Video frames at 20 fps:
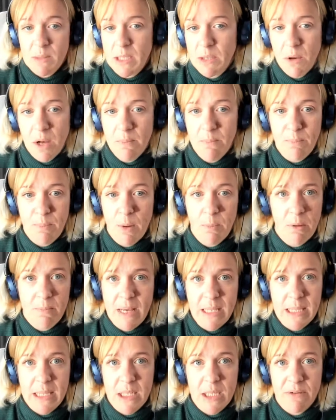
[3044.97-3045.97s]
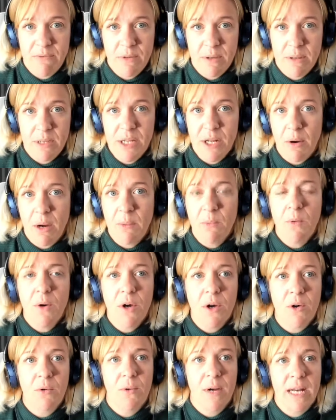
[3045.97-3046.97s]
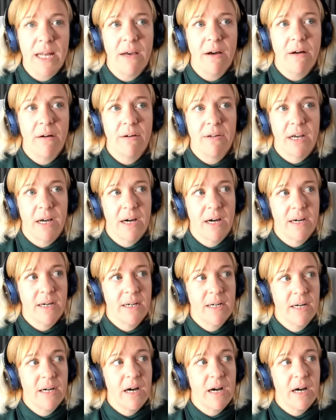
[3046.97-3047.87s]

So I'll bob a message every, you know, I work really hard at,